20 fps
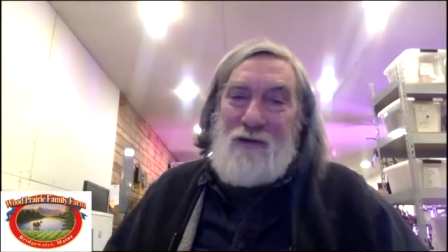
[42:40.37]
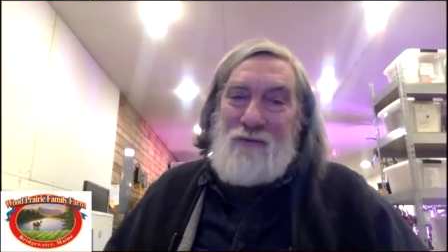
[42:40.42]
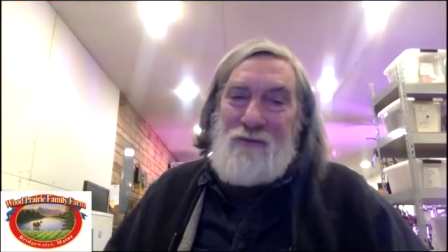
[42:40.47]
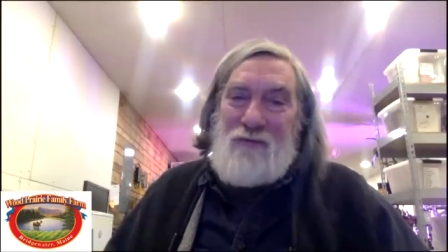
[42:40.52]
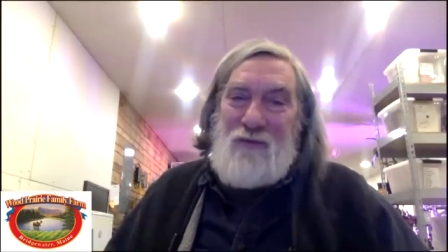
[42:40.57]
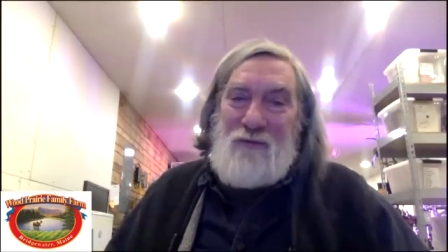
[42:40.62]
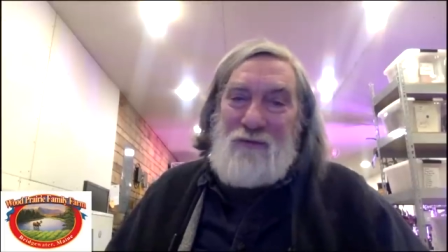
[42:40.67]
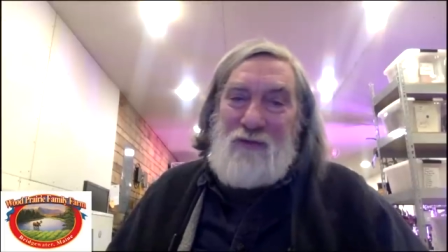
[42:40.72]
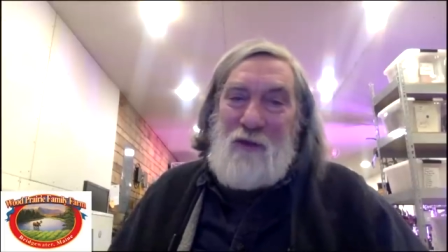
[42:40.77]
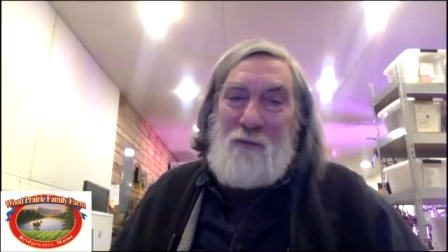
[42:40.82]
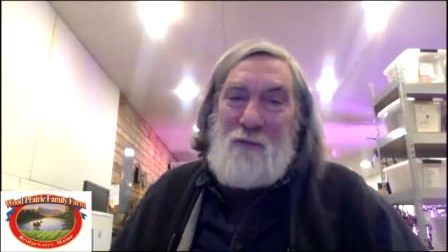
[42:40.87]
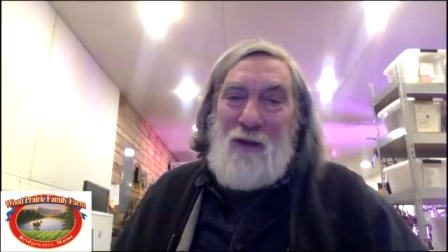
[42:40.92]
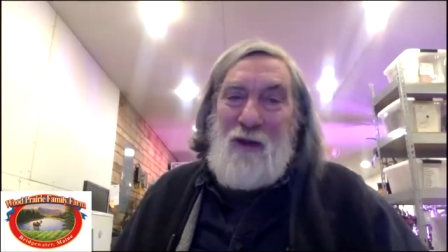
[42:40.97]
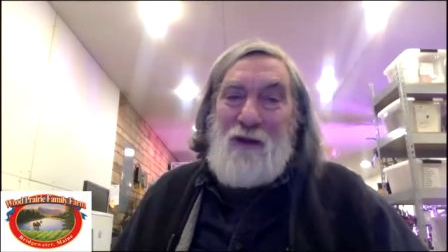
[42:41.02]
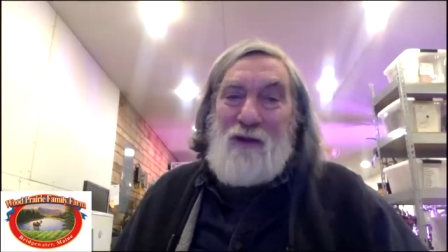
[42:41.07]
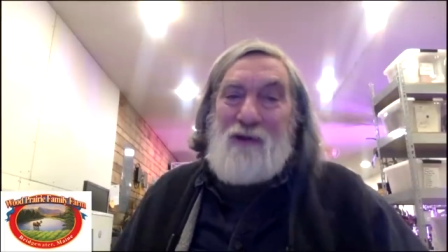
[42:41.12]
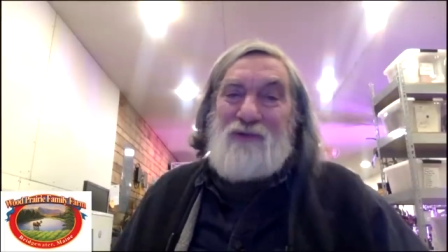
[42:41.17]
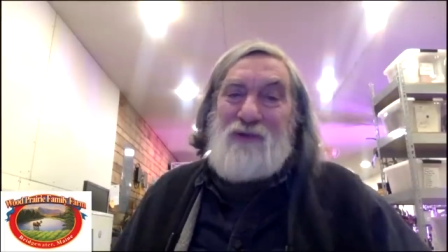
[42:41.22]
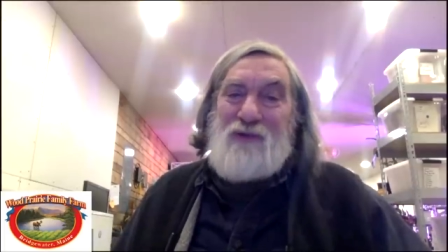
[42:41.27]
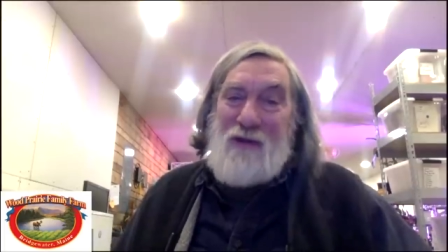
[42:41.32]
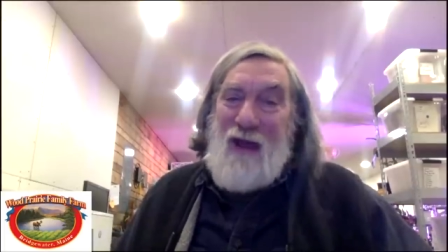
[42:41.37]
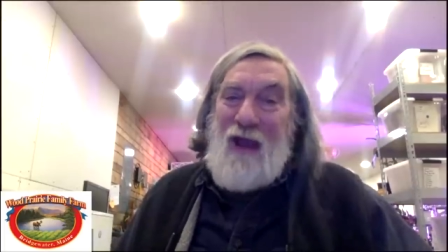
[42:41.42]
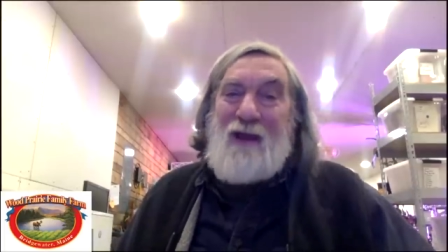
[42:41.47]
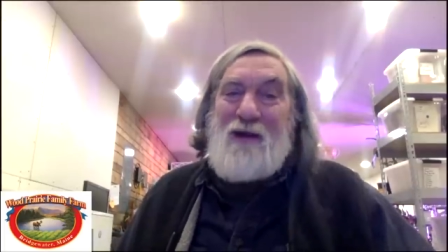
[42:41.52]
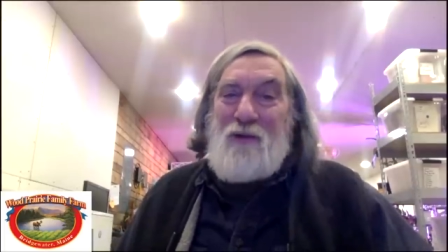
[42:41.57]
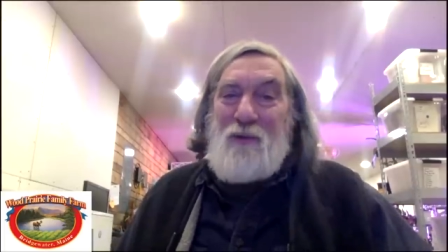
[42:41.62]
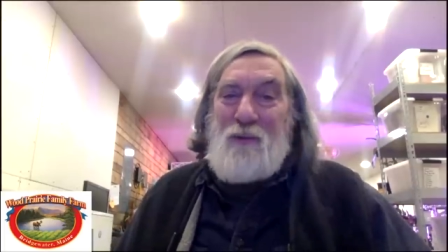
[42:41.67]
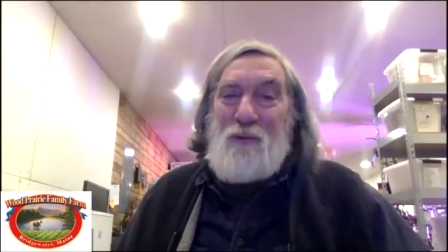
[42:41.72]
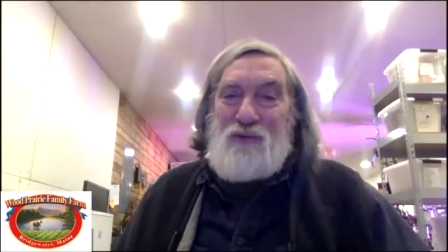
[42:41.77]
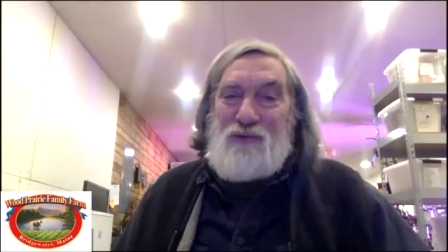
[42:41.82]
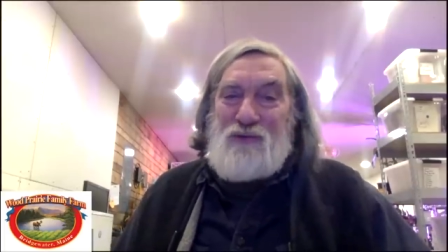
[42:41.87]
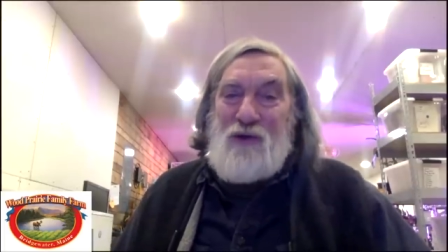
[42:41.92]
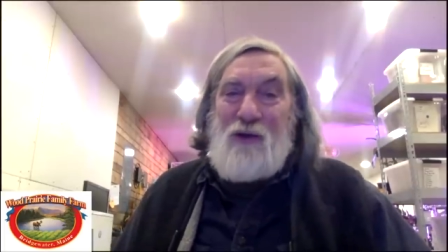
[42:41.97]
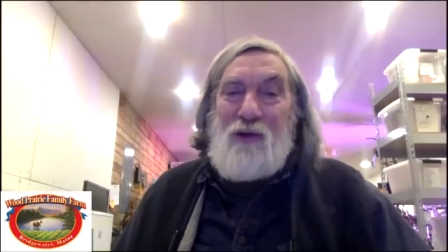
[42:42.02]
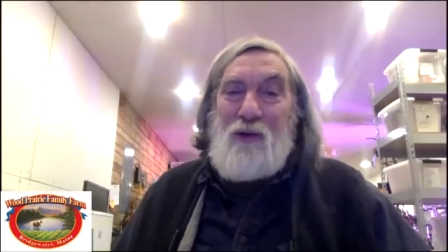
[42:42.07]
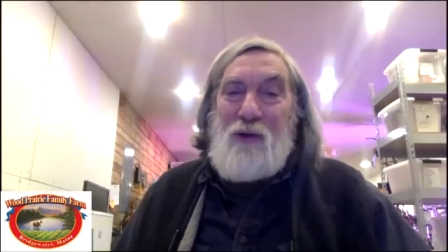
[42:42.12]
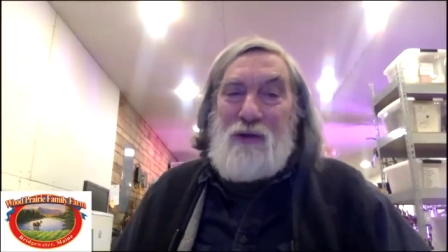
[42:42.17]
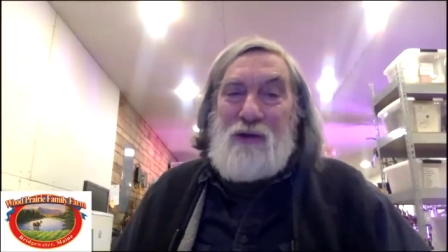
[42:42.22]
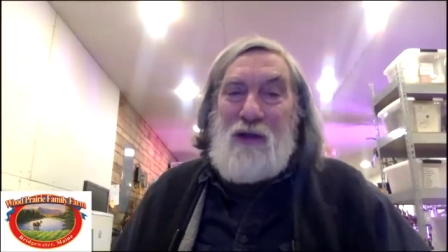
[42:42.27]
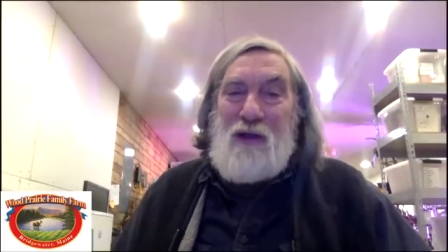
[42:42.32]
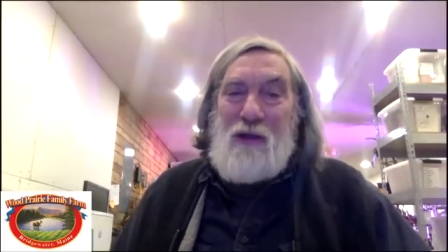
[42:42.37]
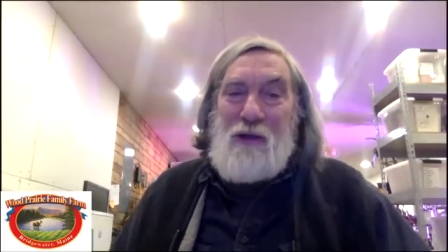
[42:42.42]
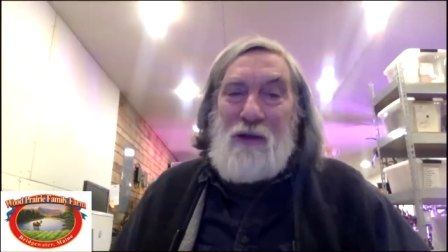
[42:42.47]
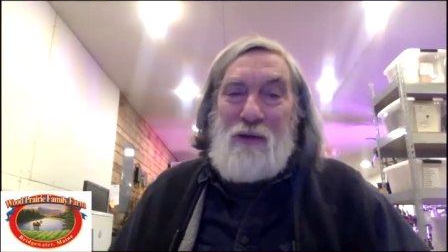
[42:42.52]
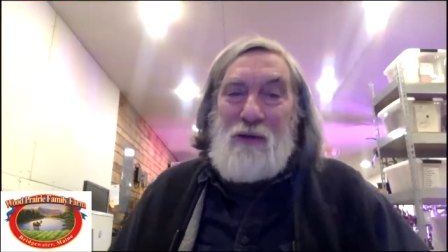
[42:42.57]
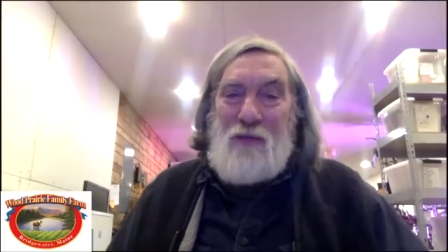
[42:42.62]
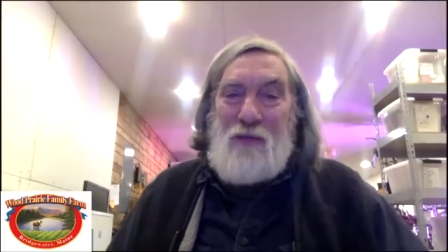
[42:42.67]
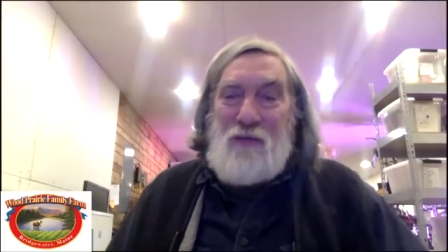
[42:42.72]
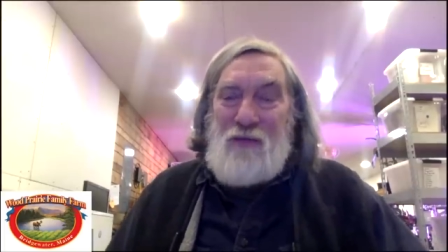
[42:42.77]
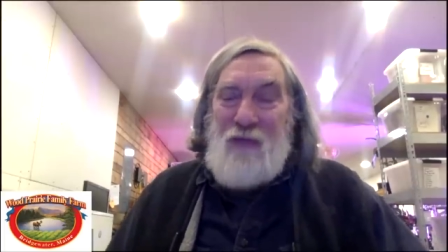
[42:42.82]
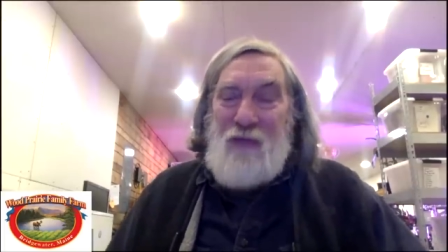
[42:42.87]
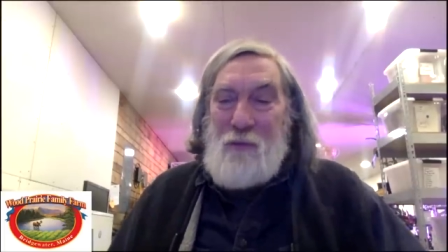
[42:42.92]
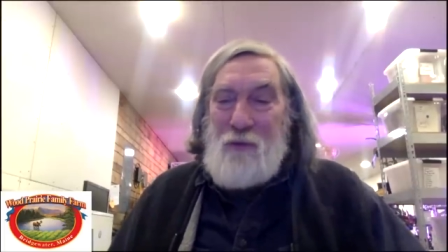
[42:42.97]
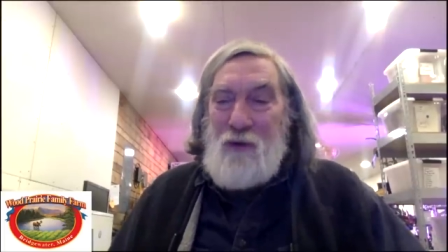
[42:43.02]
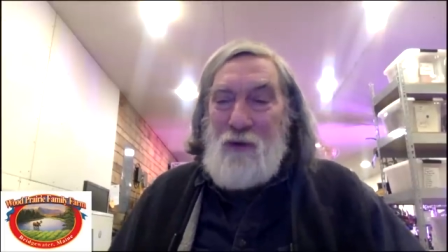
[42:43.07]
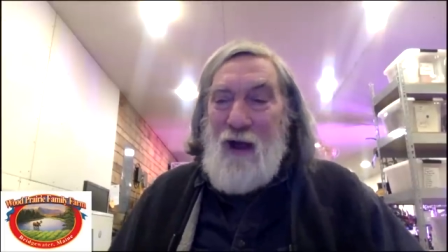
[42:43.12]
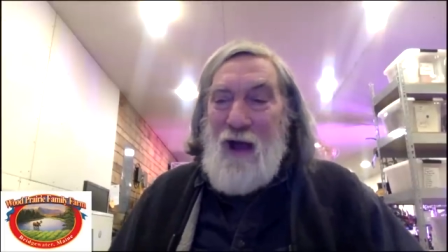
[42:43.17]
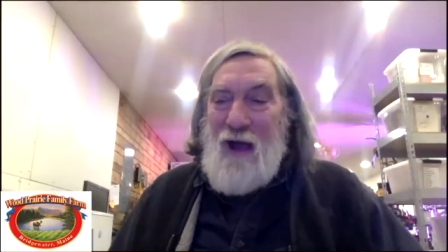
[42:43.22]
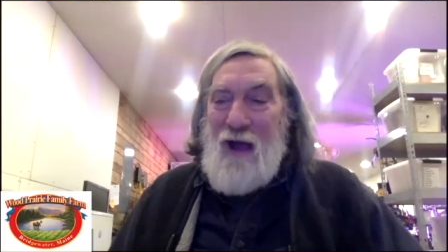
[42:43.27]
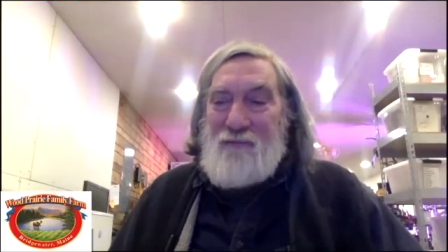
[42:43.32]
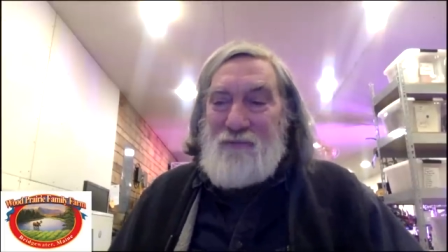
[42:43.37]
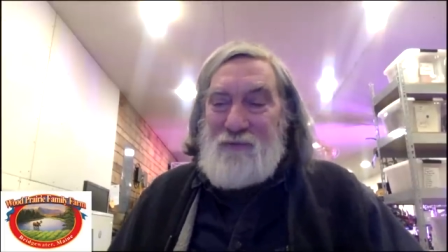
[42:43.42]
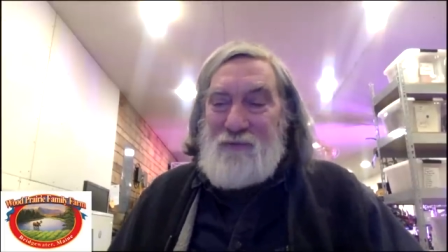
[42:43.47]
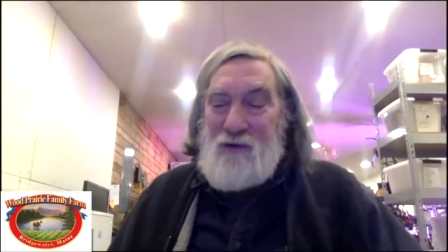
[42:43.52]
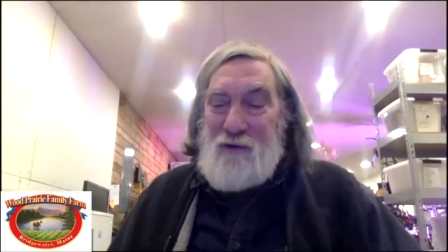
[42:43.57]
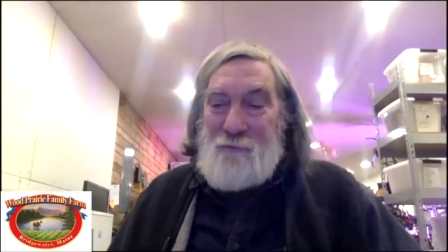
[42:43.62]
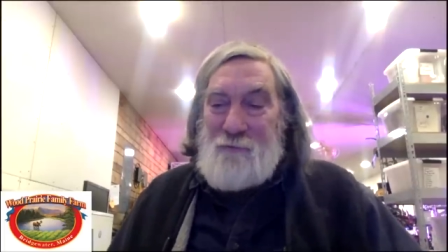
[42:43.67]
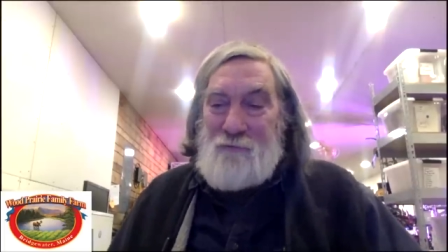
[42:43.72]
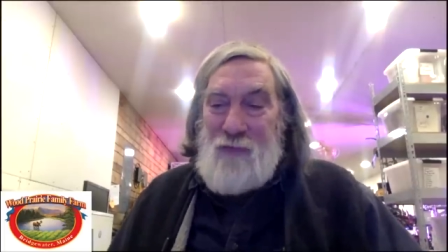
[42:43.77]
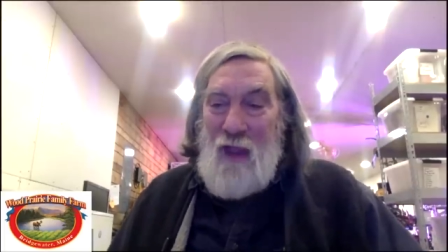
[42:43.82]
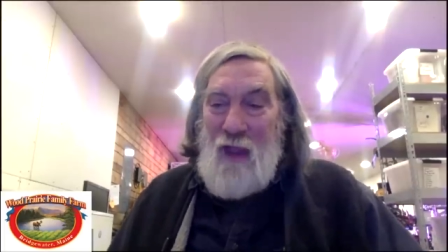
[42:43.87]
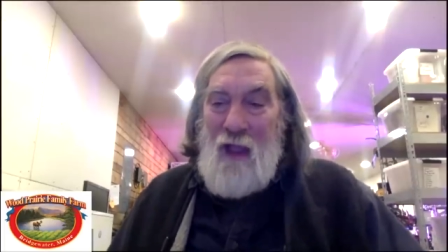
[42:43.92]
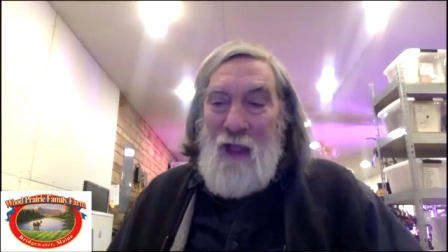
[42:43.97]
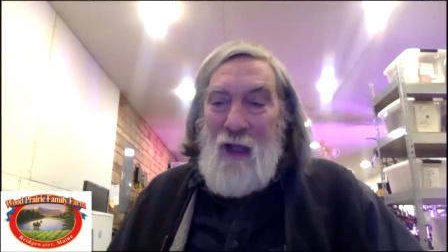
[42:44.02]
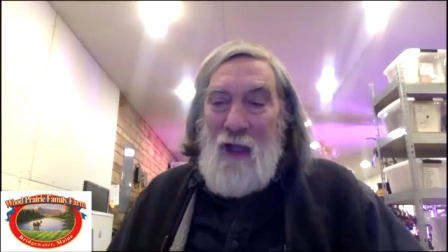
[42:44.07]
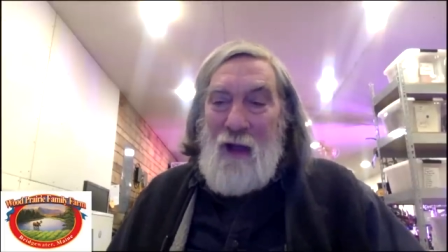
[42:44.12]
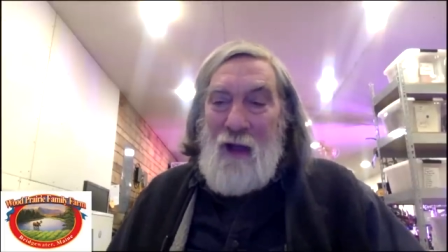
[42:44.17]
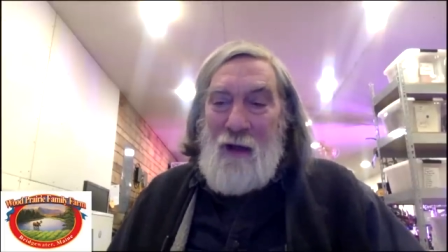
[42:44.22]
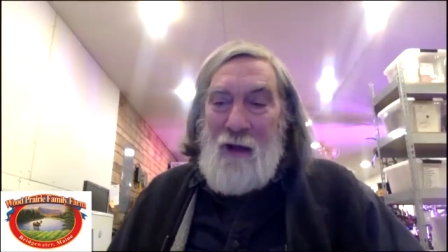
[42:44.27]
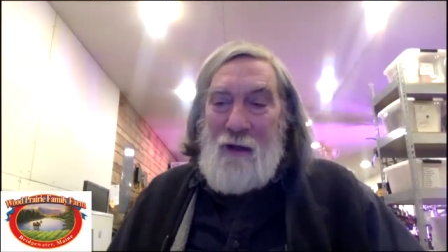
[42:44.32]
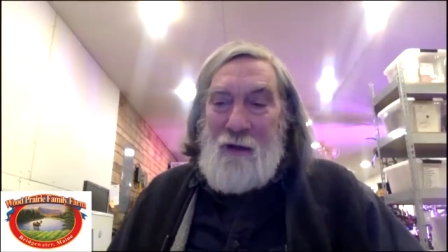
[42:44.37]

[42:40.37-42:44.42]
to 150 barrels an acre was a good yield that they were after.